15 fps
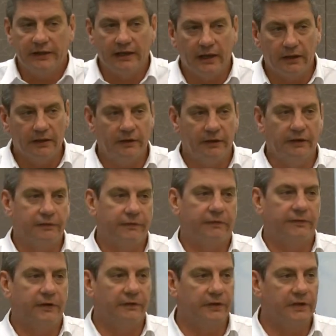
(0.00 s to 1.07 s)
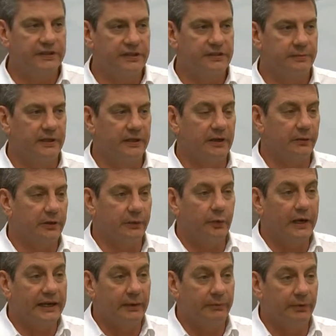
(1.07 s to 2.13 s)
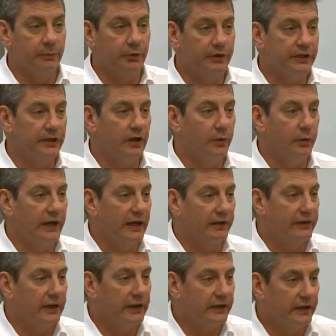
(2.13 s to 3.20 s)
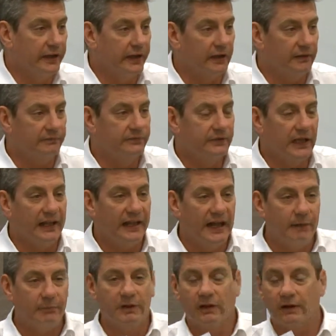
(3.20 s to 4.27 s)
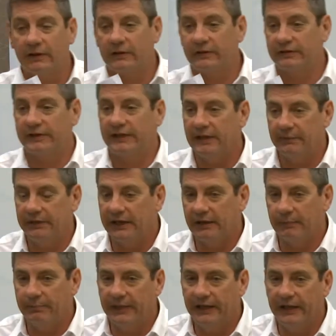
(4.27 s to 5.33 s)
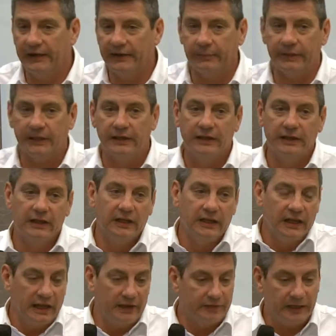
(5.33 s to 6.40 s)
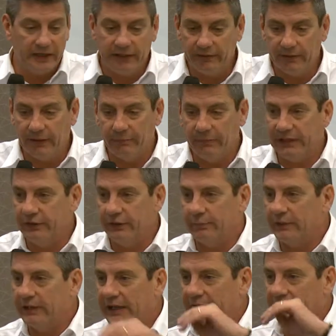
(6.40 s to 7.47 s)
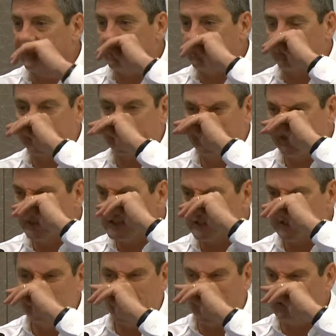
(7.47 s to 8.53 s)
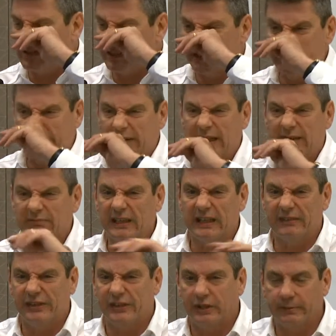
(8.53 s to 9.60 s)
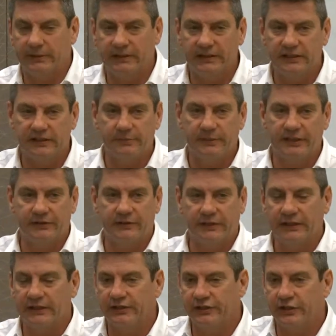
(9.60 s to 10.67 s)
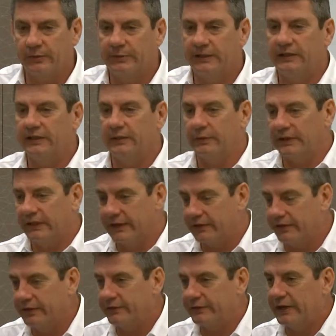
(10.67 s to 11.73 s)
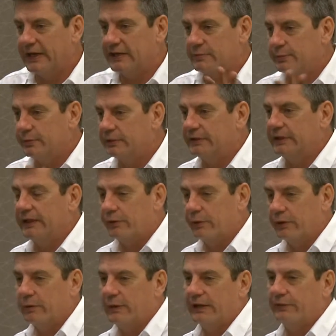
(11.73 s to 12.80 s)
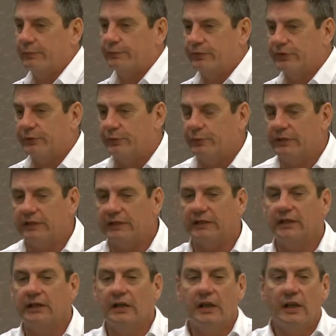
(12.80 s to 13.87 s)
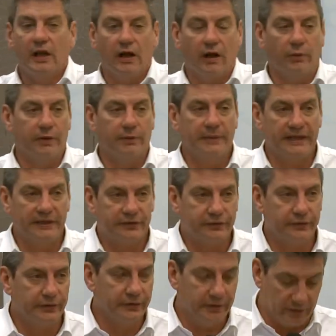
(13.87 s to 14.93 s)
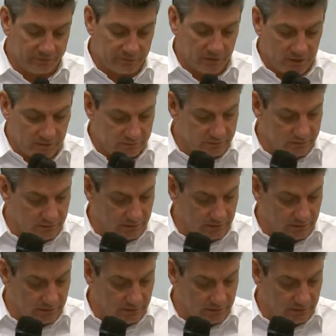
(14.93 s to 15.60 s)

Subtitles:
Now, if I've got a disability, I'm going to wake up in the morning, I want to have an alarm clock to get me out of bed, I'm going to have a menu planner for breakfast, I might want to have a shopping list to make sure I get the shopping, I want to get on the transport, get all the way to work, I want to make sure that I've got